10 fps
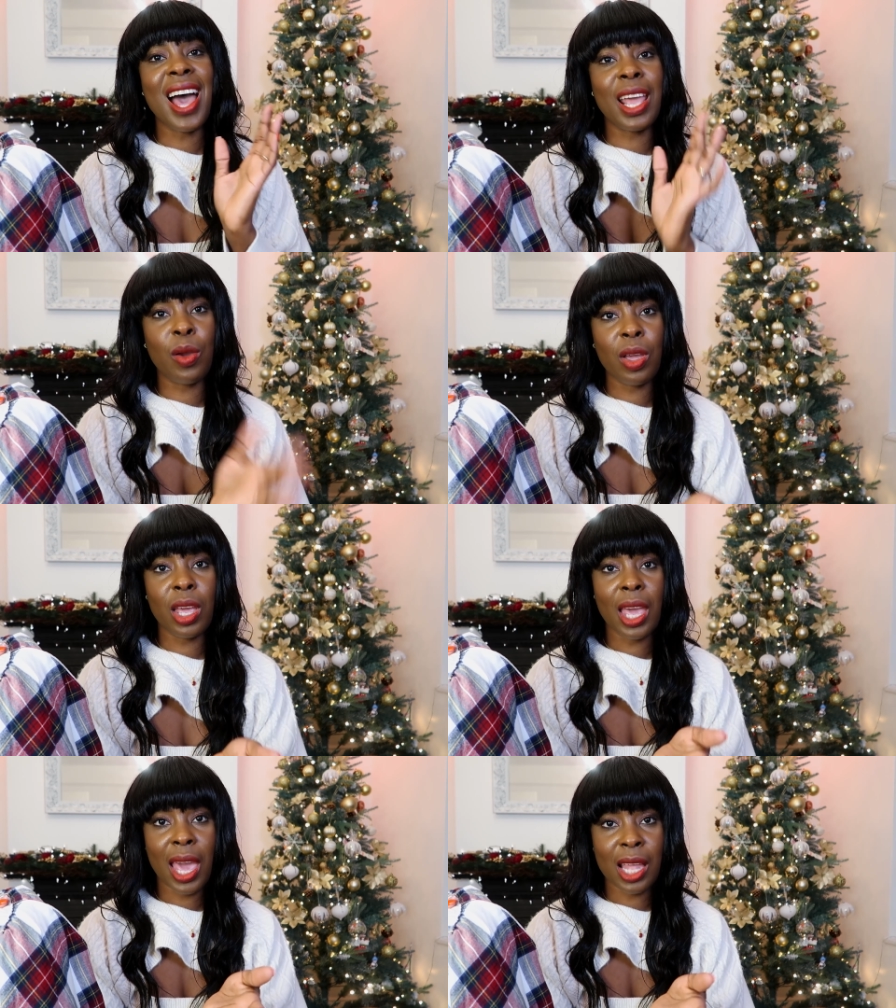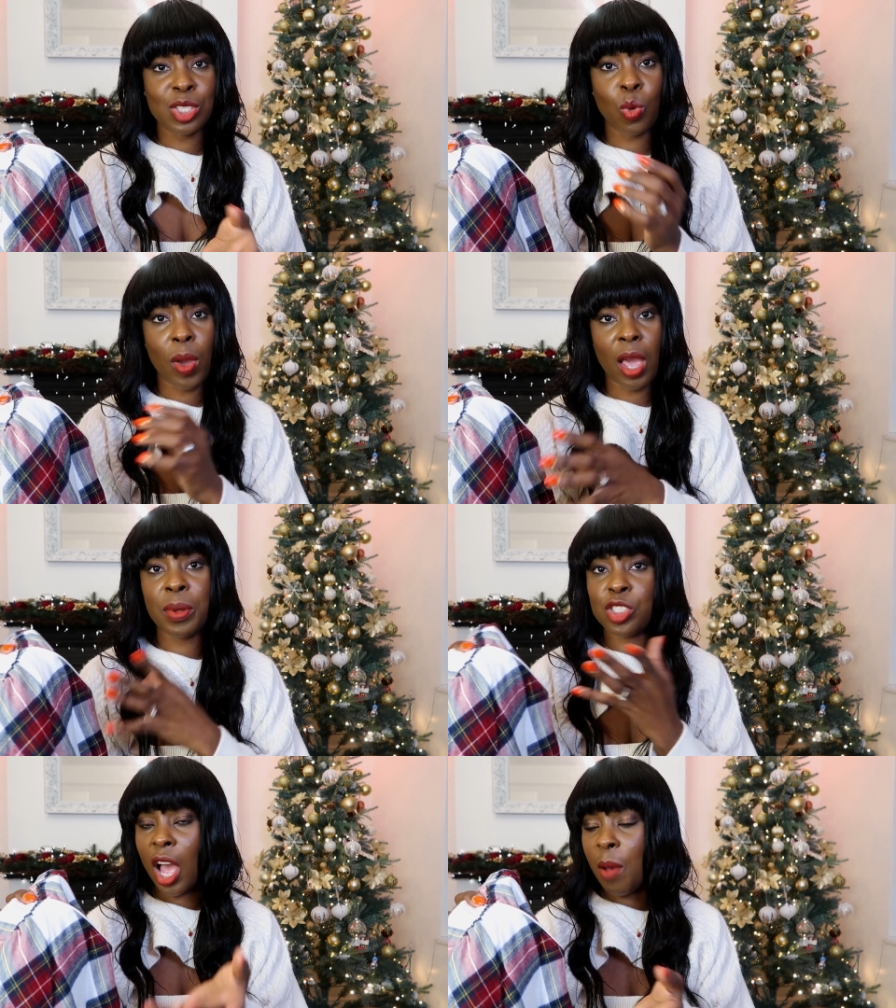and I hate to wear
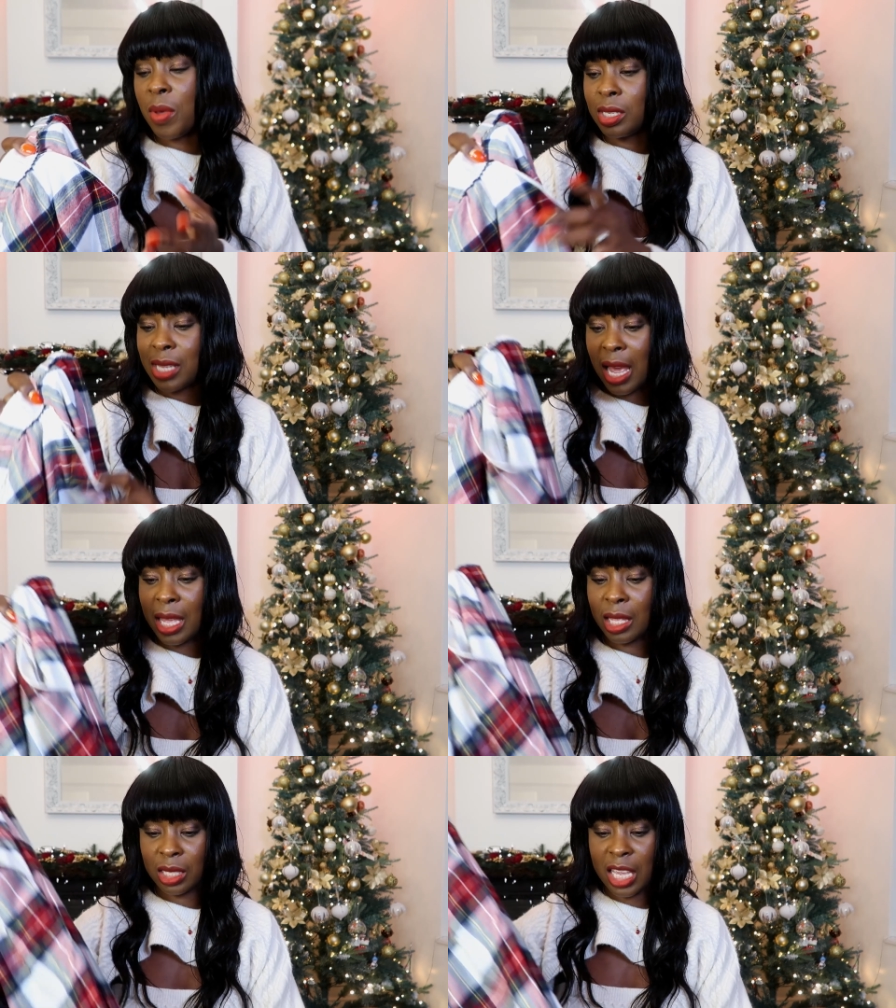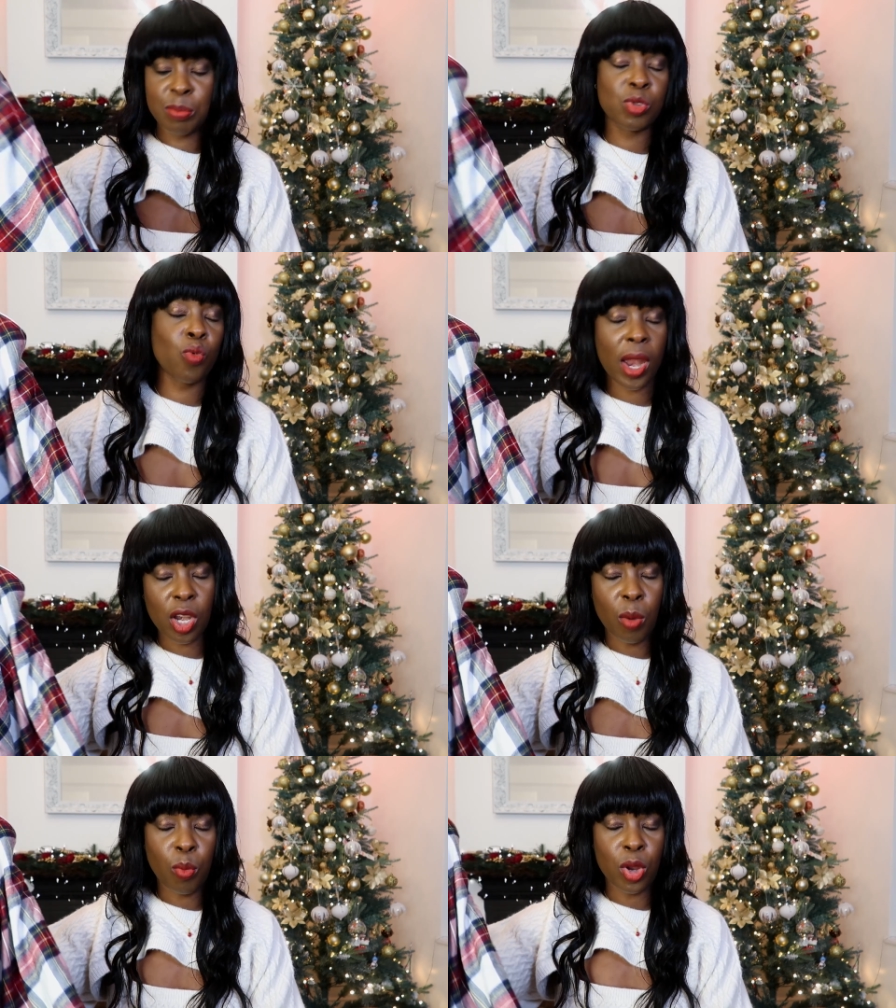pajamas that it keeps
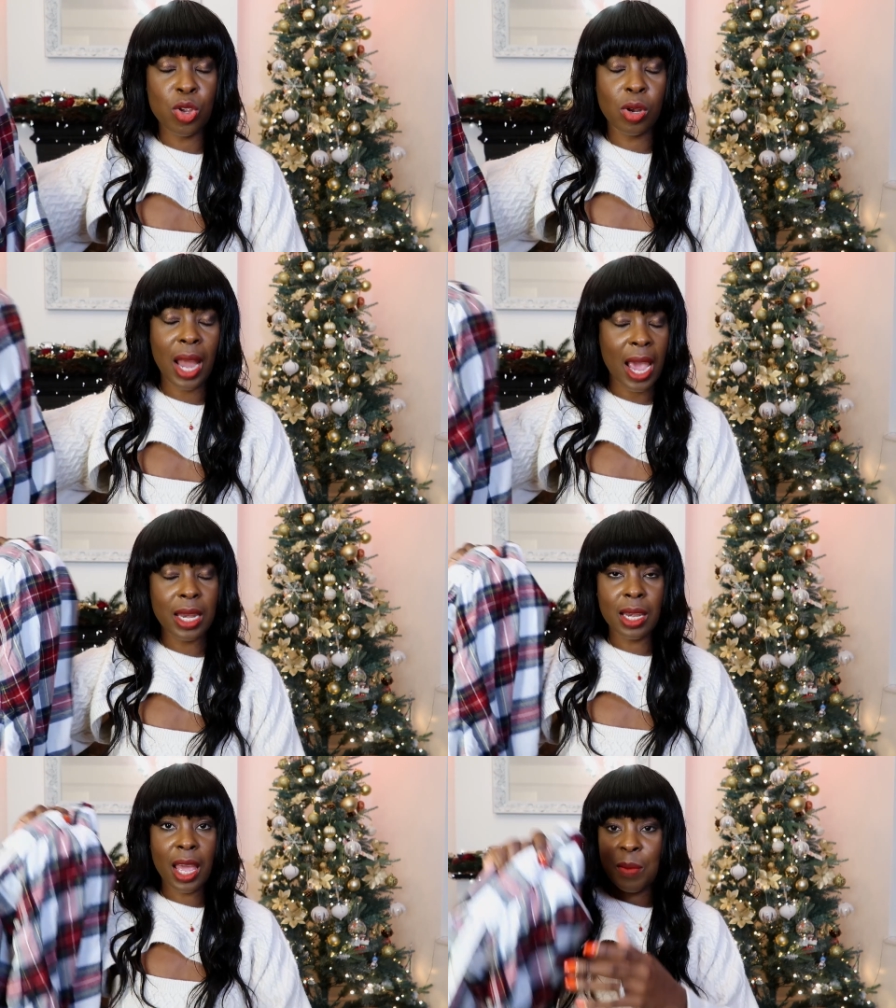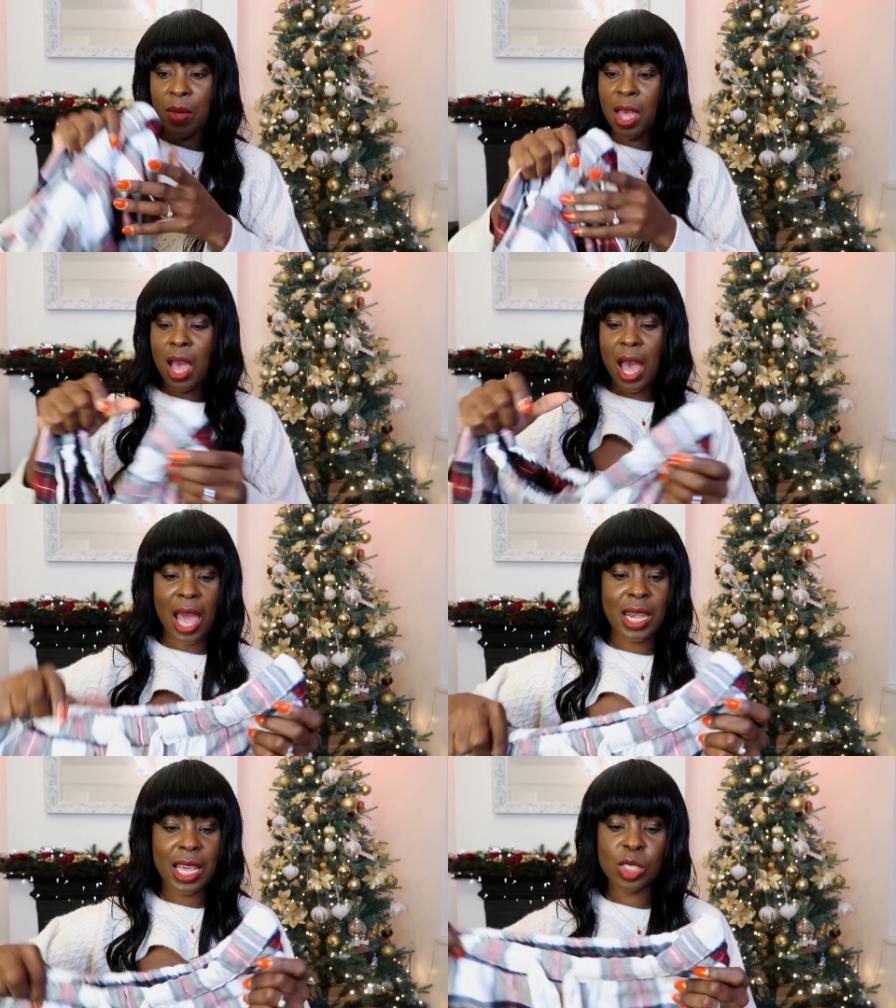running up when you're lying in them
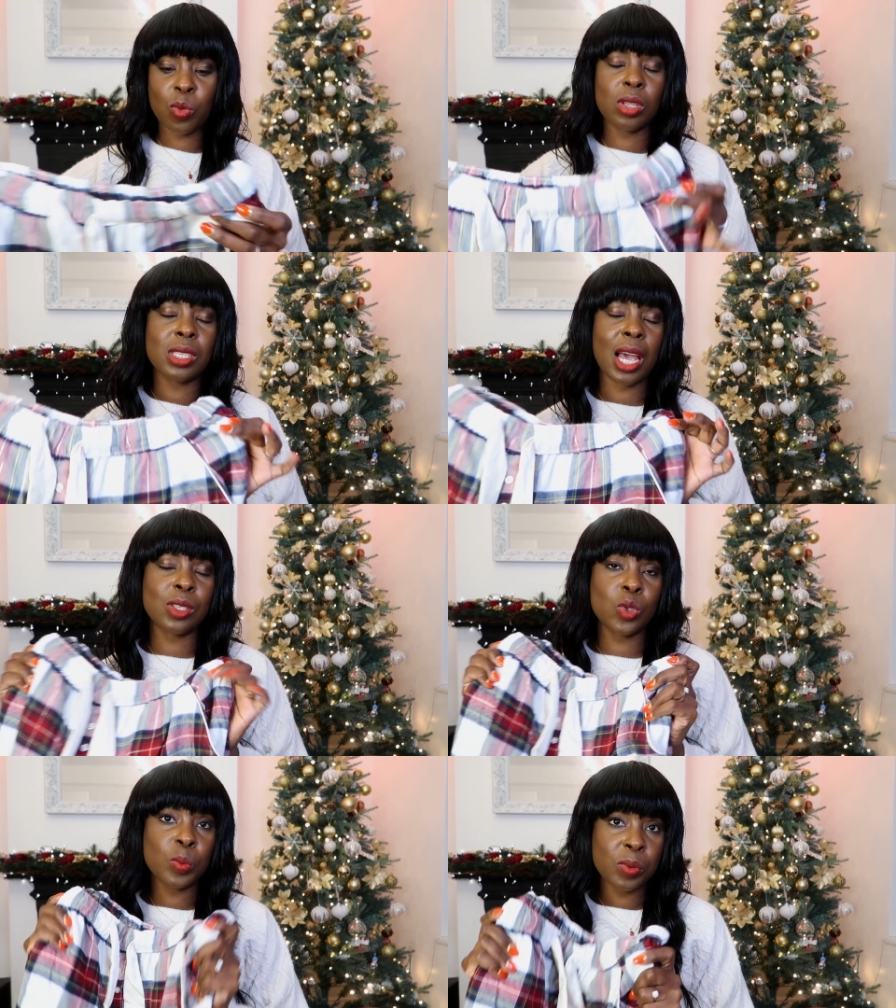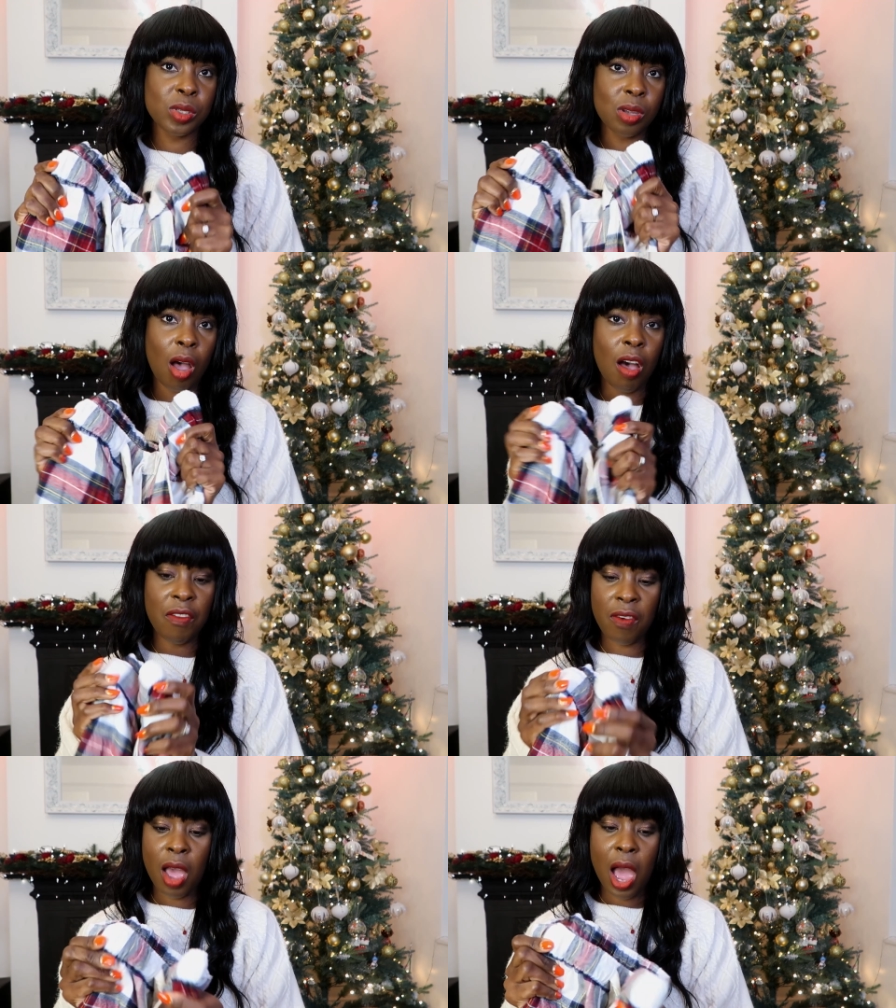and these ones are super
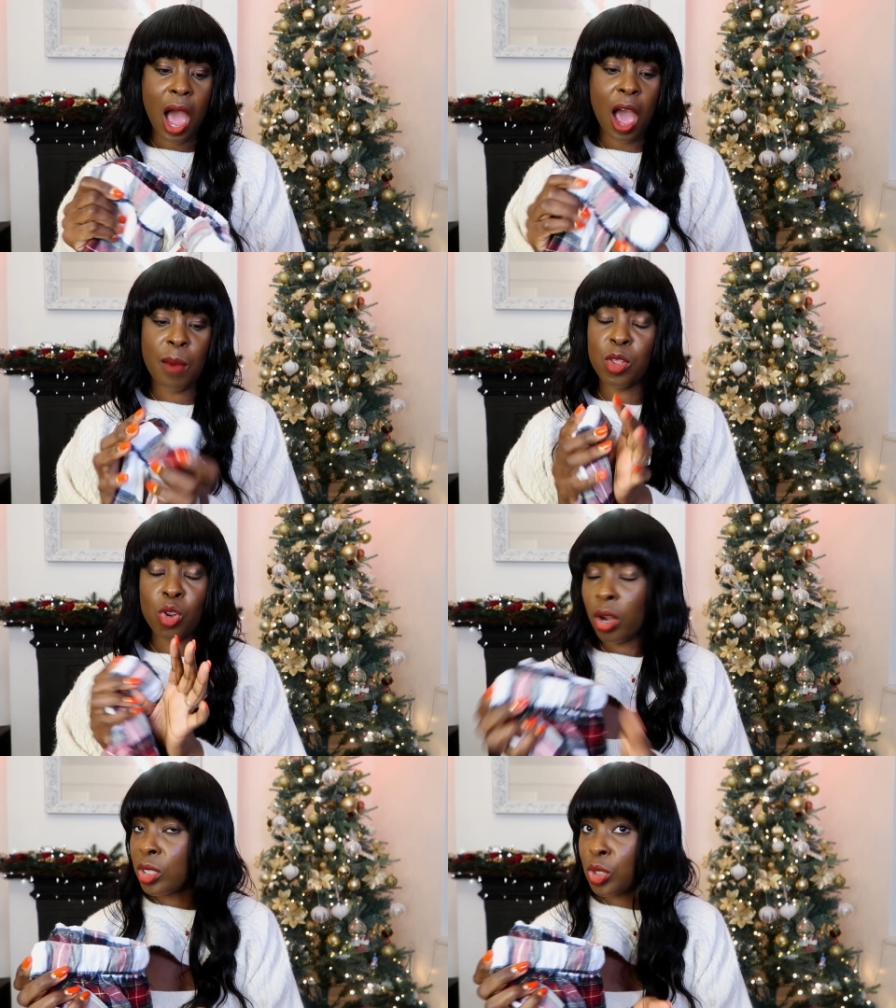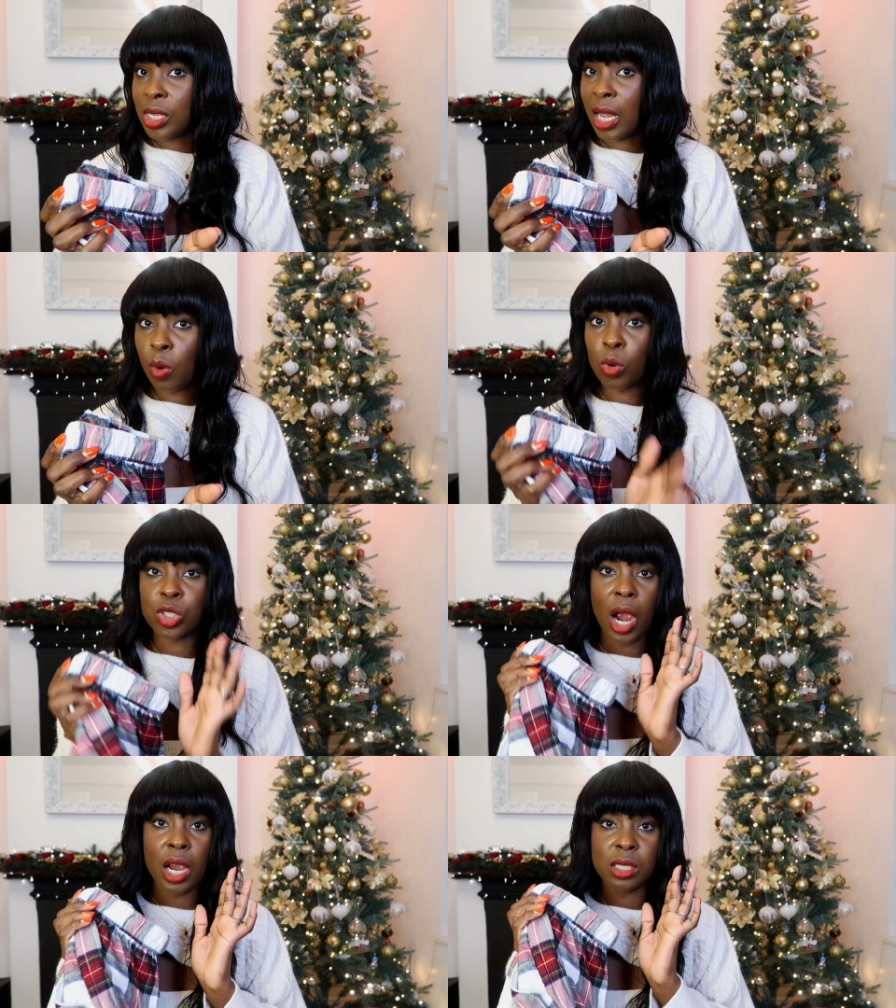soft um, not to take
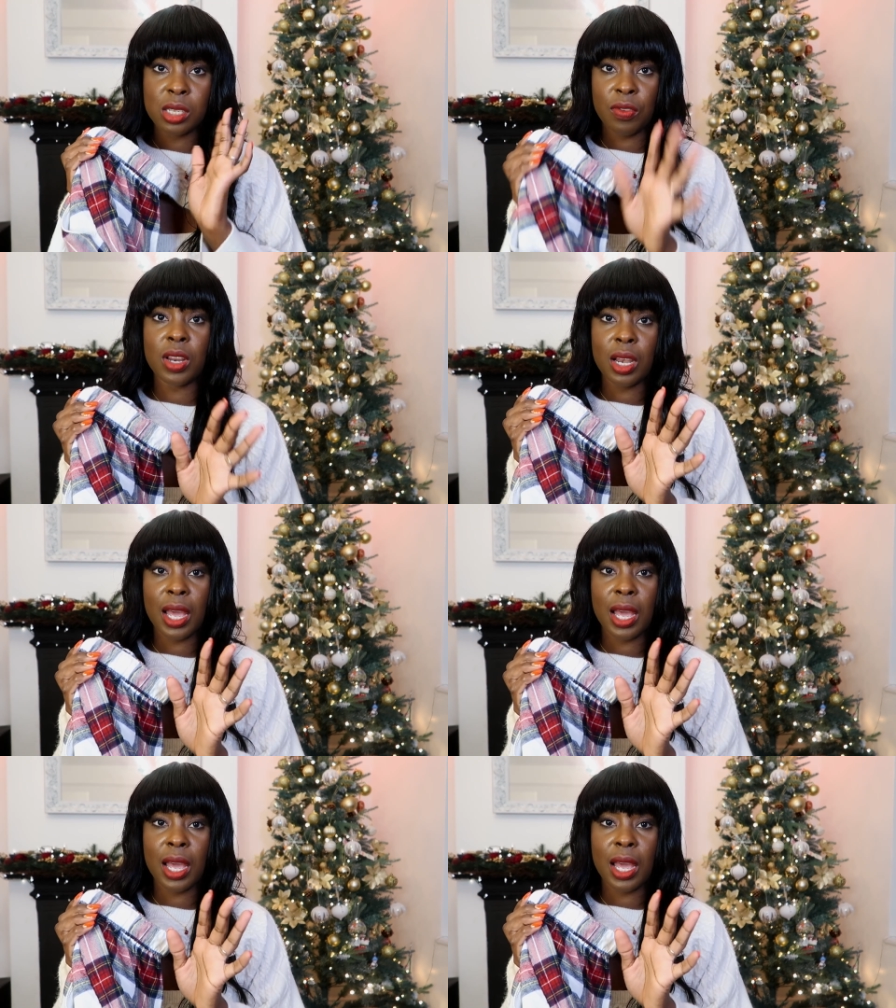which I definitely